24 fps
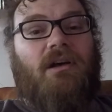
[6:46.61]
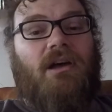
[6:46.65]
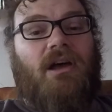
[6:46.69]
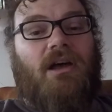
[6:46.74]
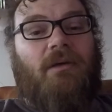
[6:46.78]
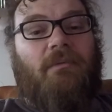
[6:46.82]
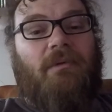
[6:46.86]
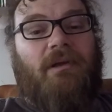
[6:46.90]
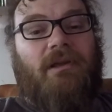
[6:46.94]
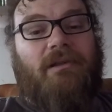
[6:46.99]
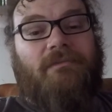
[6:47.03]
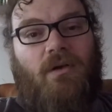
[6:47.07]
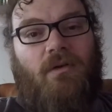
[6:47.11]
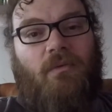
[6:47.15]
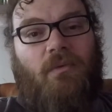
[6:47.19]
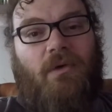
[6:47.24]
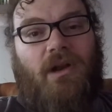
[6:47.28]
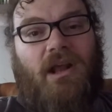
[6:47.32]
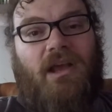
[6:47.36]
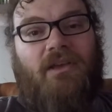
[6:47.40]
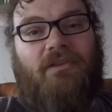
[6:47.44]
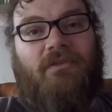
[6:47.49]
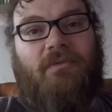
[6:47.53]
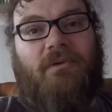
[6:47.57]
I mean, when
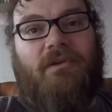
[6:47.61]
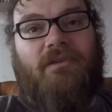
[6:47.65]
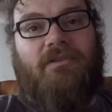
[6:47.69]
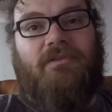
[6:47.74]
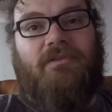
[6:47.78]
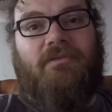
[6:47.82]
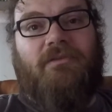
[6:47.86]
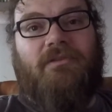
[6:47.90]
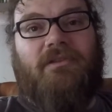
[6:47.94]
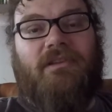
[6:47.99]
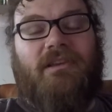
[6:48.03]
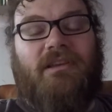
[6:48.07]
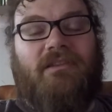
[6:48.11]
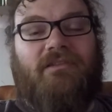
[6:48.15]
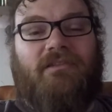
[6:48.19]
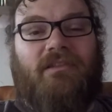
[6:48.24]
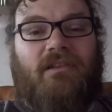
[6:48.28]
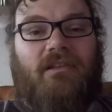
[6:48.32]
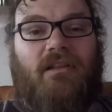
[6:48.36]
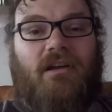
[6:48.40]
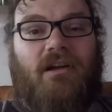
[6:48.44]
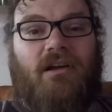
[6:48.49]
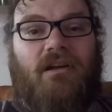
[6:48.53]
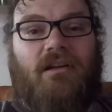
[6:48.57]
I switch to a
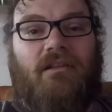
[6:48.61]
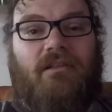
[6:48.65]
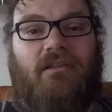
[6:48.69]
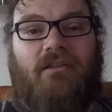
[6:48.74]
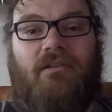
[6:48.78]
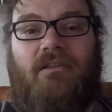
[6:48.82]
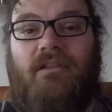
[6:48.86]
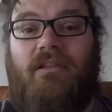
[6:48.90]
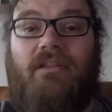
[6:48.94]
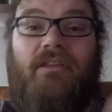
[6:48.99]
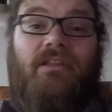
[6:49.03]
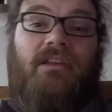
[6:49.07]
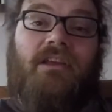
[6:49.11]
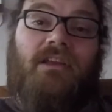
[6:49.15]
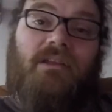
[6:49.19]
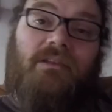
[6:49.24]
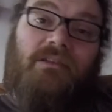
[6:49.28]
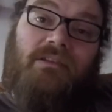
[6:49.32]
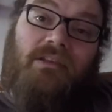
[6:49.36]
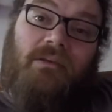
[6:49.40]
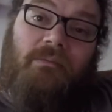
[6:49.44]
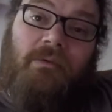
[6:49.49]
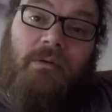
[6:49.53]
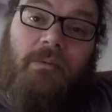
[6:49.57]
DSLR, the only things
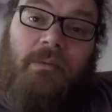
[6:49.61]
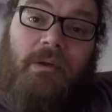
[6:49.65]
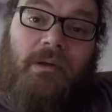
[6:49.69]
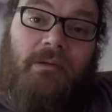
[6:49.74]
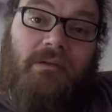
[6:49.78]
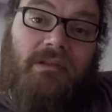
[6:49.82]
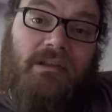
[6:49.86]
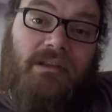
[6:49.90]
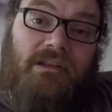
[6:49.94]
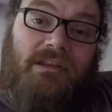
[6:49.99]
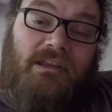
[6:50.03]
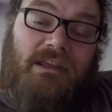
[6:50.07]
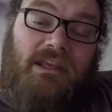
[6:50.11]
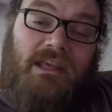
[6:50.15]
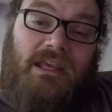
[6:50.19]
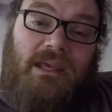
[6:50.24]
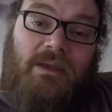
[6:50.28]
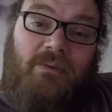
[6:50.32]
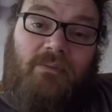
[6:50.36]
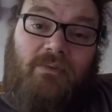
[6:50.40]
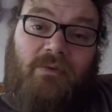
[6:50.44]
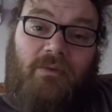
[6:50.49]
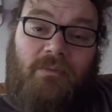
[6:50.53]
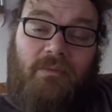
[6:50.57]
I'm going to be able to keep
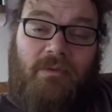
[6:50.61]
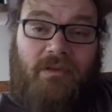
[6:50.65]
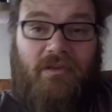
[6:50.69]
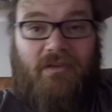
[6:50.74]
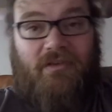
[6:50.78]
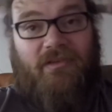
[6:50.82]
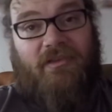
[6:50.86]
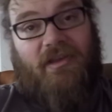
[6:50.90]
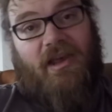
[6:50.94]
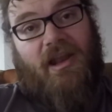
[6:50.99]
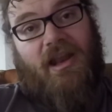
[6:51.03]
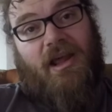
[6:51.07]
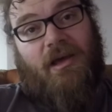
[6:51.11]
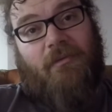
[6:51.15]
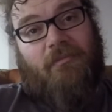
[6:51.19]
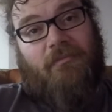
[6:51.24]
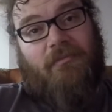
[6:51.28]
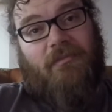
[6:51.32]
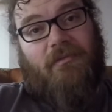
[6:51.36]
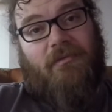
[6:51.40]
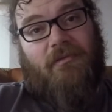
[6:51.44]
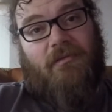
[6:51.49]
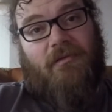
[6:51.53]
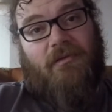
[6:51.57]
from this setup
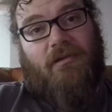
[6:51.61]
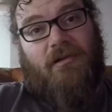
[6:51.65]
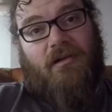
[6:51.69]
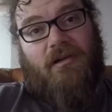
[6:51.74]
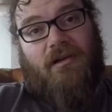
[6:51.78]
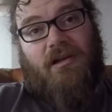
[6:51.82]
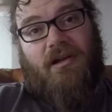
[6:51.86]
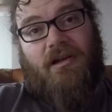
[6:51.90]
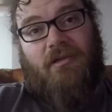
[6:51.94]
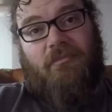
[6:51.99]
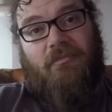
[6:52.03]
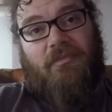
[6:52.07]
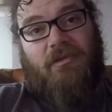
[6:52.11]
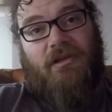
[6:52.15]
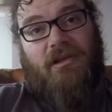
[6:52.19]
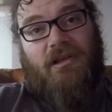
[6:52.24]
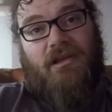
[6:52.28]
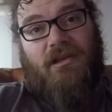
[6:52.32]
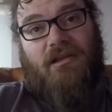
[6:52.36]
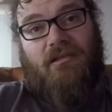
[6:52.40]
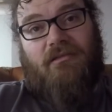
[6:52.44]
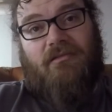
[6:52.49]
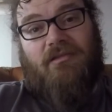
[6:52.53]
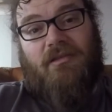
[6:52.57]
are going to
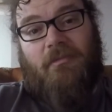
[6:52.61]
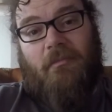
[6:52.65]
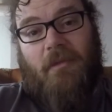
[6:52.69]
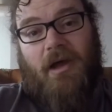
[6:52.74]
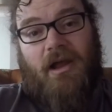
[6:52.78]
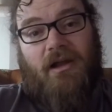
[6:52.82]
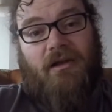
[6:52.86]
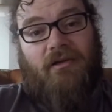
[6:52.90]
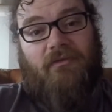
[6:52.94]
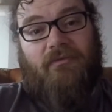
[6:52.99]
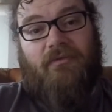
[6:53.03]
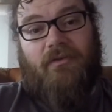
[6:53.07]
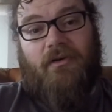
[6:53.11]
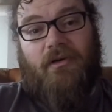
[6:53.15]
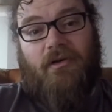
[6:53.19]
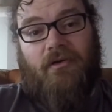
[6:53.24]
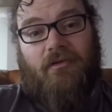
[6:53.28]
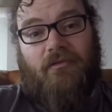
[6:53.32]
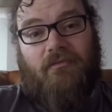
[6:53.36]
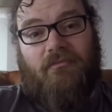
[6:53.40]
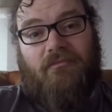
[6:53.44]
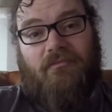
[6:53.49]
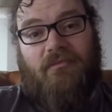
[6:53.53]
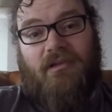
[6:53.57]
be the
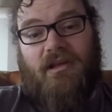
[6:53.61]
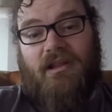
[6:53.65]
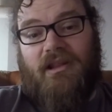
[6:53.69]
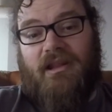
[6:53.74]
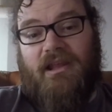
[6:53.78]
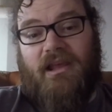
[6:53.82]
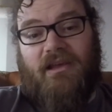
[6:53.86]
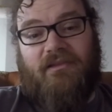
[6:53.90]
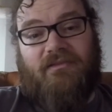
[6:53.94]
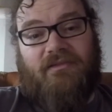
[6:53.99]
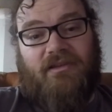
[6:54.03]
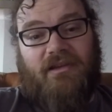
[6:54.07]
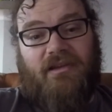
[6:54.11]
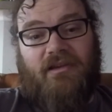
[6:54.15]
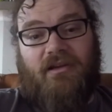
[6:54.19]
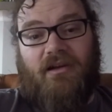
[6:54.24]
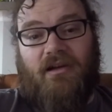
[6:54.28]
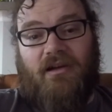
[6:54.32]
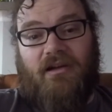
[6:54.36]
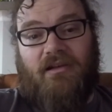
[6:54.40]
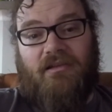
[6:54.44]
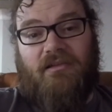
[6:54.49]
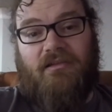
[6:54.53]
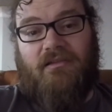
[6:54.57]
microphone and the SD
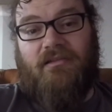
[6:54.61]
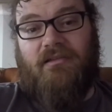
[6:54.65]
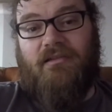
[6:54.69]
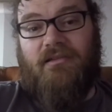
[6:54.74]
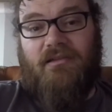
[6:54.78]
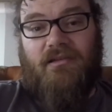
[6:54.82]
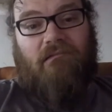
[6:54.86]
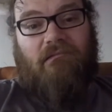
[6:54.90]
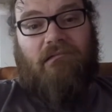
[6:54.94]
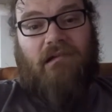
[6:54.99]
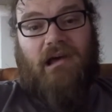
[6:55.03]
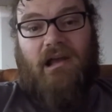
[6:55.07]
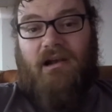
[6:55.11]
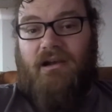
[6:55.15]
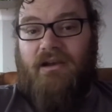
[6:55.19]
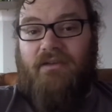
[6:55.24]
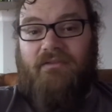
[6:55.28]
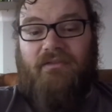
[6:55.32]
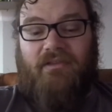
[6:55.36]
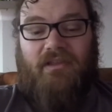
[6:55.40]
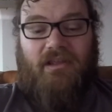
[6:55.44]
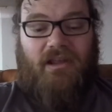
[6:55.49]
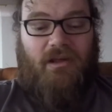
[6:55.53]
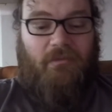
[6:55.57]
cards. I don't even
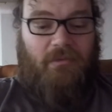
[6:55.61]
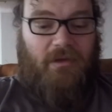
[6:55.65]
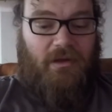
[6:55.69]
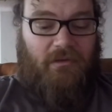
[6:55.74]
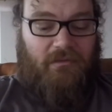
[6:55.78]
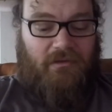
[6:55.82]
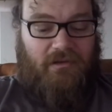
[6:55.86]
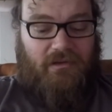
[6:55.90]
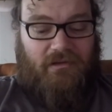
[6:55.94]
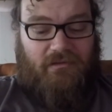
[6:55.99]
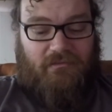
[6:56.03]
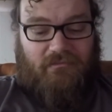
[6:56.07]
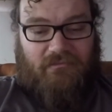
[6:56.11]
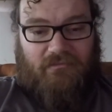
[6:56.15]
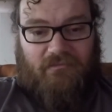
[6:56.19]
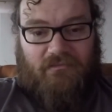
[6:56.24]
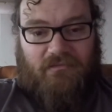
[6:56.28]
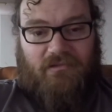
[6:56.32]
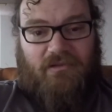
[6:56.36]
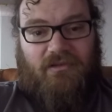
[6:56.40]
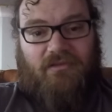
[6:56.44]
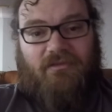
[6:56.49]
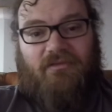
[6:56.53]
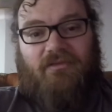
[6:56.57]
think I'll be able to
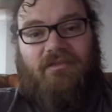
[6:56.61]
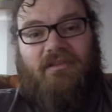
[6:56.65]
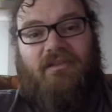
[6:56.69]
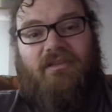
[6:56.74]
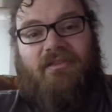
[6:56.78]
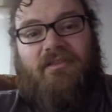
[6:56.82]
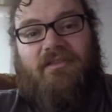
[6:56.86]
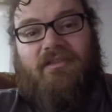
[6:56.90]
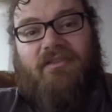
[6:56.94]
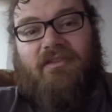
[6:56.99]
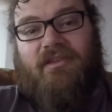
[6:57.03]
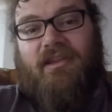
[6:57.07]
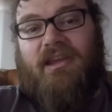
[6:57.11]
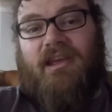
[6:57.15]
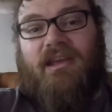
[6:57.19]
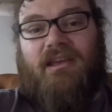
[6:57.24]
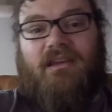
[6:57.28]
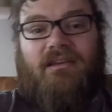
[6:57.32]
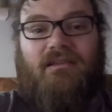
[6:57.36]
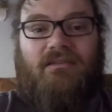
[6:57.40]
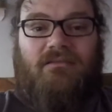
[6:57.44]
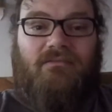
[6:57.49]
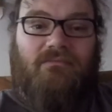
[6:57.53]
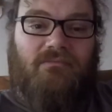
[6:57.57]
use this stick,
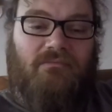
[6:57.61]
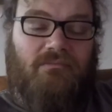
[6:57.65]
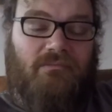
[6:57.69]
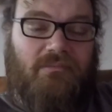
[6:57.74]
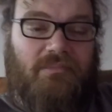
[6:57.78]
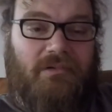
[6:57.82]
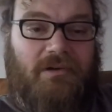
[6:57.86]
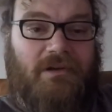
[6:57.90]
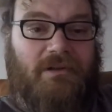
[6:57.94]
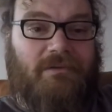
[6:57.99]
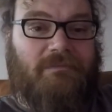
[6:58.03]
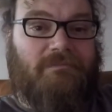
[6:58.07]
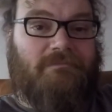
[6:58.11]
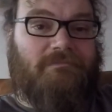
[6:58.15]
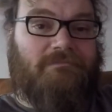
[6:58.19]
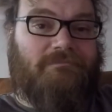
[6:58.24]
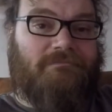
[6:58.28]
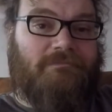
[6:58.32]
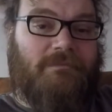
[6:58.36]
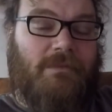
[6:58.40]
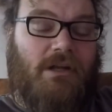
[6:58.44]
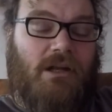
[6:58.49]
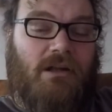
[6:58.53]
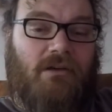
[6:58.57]
but,
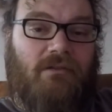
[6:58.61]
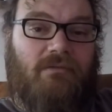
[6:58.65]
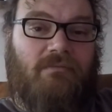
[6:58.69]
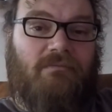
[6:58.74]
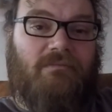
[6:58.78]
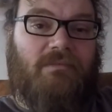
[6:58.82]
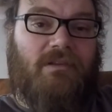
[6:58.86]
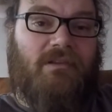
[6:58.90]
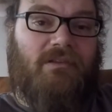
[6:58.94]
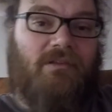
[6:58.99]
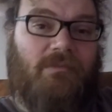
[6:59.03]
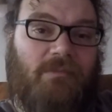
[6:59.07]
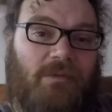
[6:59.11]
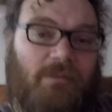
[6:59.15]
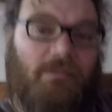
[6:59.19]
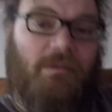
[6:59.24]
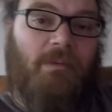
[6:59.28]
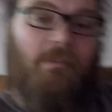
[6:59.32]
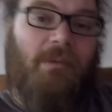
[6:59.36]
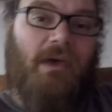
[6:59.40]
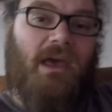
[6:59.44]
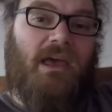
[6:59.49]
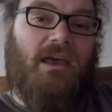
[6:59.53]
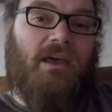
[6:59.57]
you know, this will be my
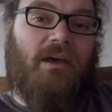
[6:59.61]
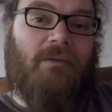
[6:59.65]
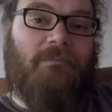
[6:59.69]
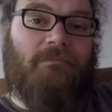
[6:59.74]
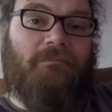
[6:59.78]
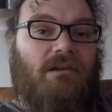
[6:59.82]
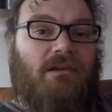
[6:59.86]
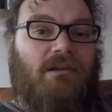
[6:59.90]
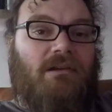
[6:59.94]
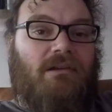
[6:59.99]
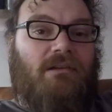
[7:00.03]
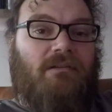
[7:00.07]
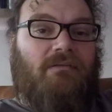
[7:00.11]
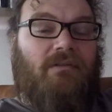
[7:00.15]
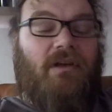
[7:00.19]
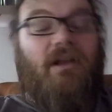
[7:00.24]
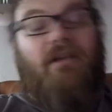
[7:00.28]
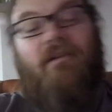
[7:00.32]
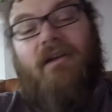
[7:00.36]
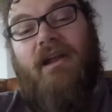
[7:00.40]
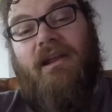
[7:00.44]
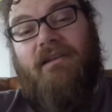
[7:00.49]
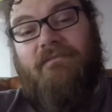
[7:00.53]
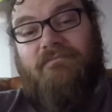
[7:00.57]
backup. At any
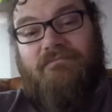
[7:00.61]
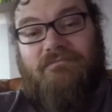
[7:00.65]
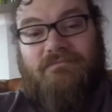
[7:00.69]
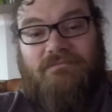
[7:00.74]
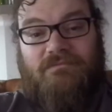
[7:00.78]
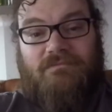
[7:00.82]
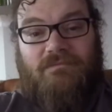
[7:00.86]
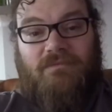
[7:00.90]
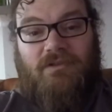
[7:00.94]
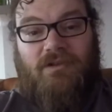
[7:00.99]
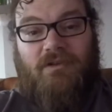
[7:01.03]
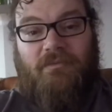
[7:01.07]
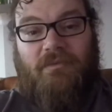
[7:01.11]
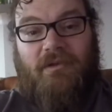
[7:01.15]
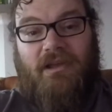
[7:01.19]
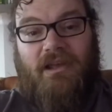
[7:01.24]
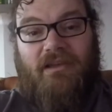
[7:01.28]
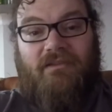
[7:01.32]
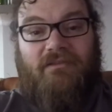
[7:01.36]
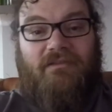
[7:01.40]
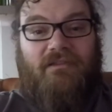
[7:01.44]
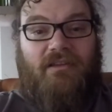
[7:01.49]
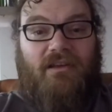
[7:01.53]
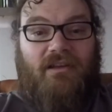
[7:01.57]
rate, hope you
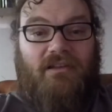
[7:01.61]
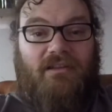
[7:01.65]
guys dug